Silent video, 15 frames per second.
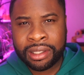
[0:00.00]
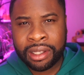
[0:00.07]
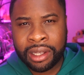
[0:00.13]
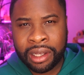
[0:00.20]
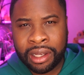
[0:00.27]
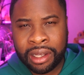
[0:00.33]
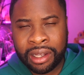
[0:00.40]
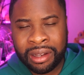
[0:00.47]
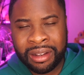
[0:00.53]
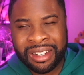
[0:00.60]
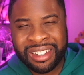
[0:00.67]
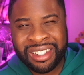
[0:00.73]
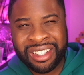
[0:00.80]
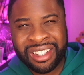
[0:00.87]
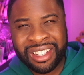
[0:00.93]

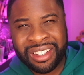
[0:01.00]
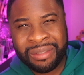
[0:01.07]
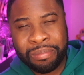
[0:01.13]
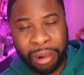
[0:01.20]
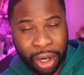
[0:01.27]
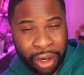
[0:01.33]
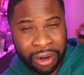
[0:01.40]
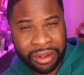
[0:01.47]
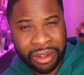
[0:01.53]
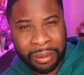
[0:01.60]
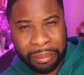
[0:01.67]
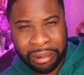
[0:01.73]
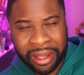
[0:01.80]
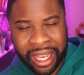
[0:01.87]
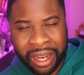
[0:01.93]
burn the
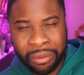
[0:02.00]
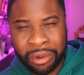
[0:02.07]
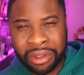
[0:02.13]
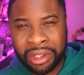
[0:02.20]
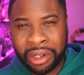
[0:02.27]
plant with